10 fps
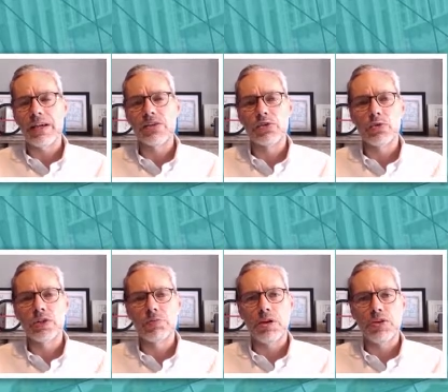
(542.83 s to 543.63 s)
as soon
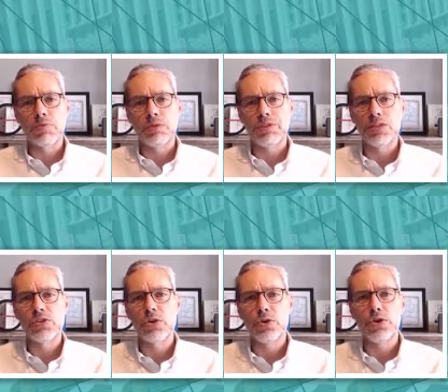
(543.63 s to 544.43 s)
as possible. There's
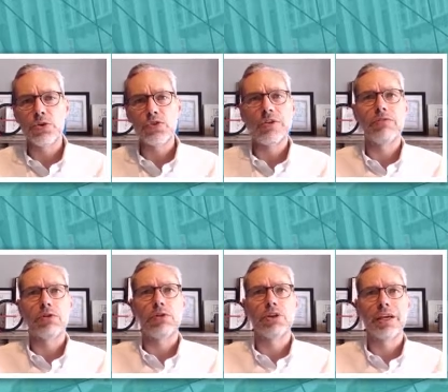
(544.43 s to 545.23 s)
no use, if you're
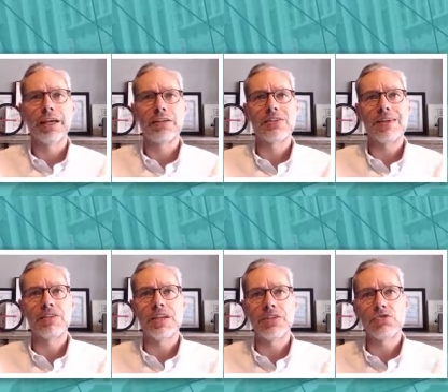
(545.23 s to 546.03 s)
looking at a
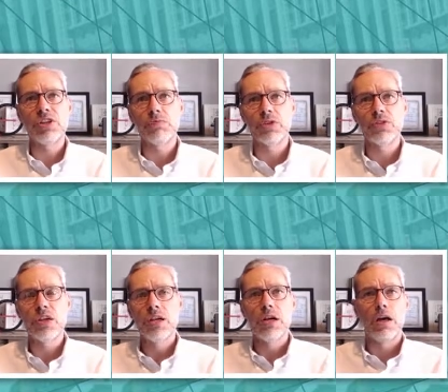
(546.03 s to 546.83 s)
7-day treatment
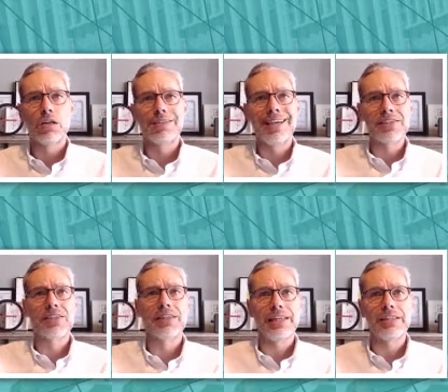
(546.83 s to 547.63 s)
on
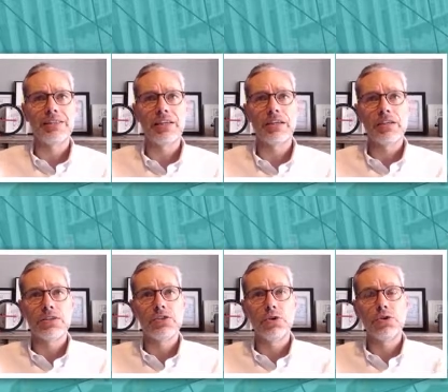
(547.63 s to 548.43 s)
de-escalating,
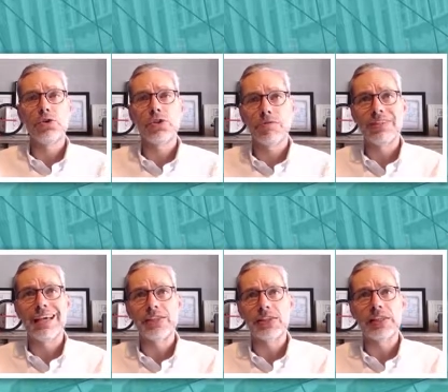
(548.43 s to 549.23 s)
there's no use of
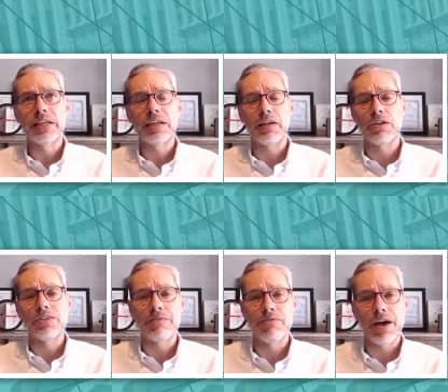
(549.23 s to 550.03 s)
de-escalating on
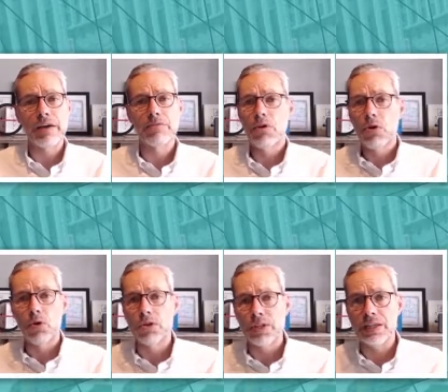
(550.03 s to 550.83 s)
day 5
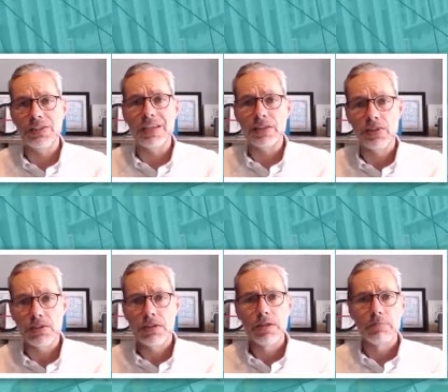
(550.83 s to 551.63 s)
or day
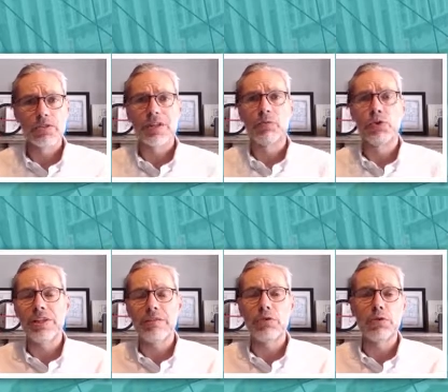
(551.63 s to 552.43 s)
6, because that will
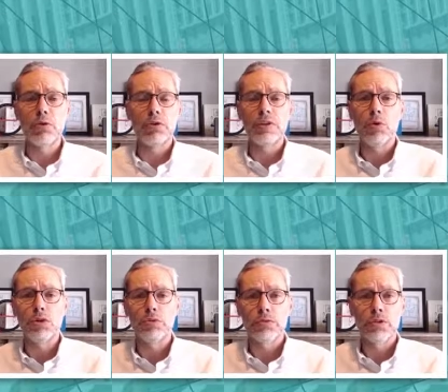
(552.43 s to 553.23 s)
leave you only 1
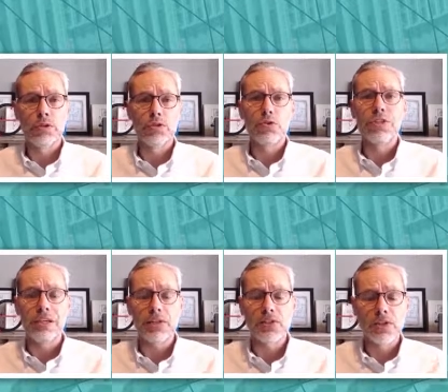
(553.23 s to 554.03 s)
of 2
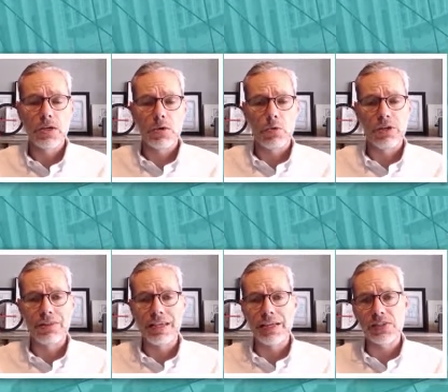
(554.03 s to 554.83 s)
days with
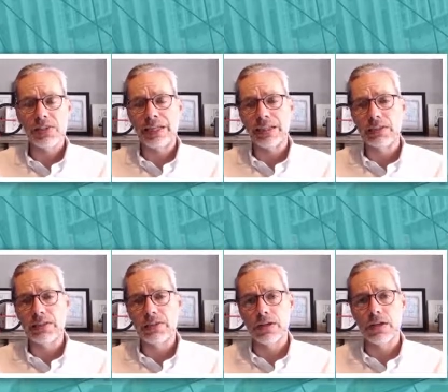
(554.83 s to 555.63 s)
de-escalated
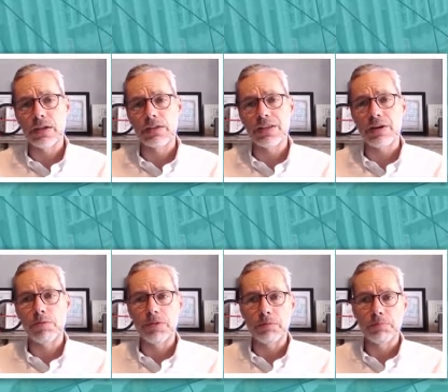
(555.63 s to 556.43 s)
therapy.